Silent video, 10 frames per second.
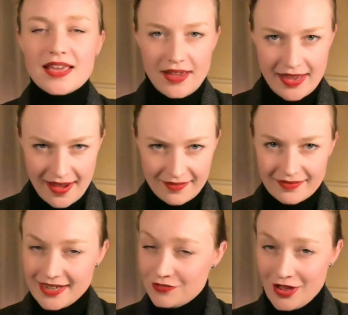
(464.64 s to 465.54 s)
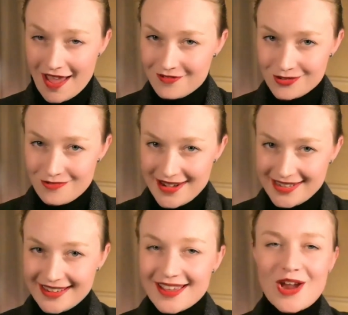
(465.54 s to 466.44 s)
Again, if you haven't
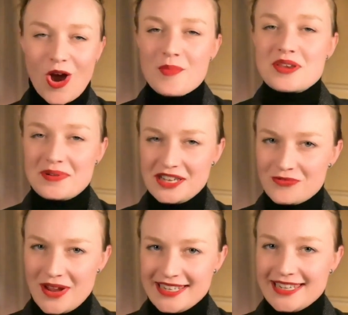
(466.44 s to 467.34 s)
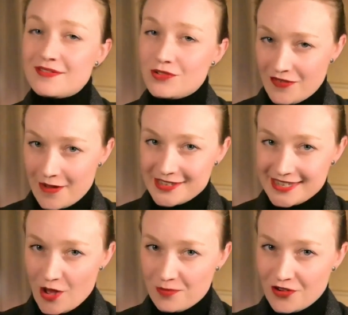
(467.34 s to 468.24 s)
already, comment "Pitch Ready" if you found this
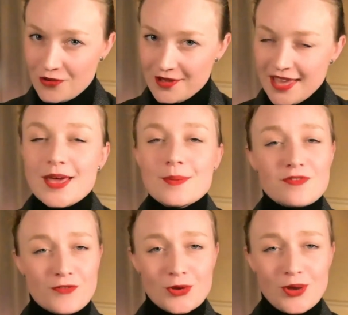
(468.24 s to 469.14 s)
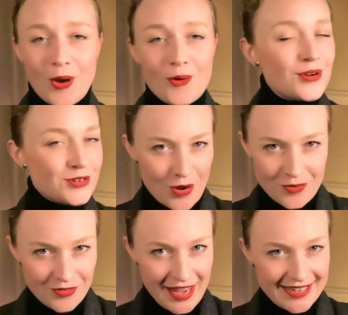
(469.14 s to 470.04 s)
helpful. Before you go, don't
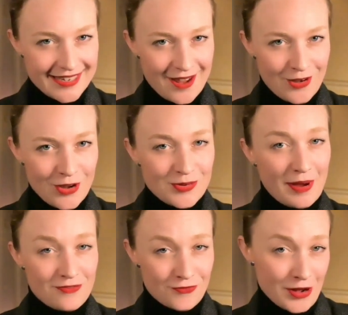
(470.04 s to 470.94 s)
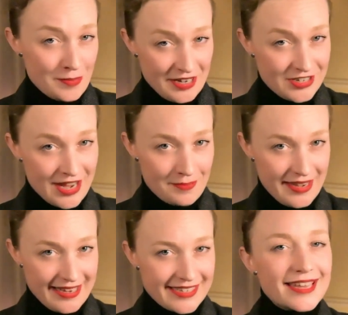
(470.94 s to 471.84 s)
forget to download my free pitch
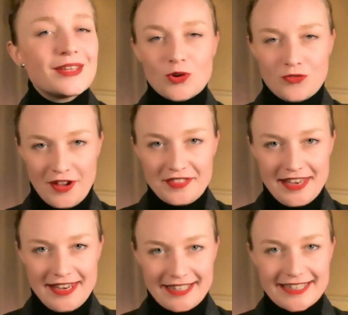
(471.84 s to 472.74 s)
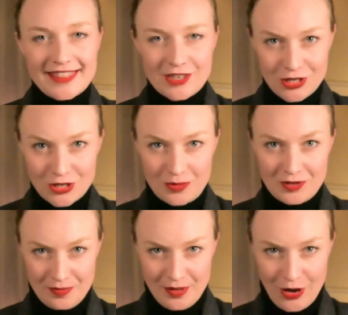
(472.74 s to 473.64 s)
templates. You'll find their links in the
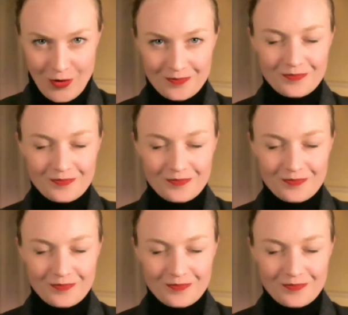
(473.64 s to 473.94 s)
description below.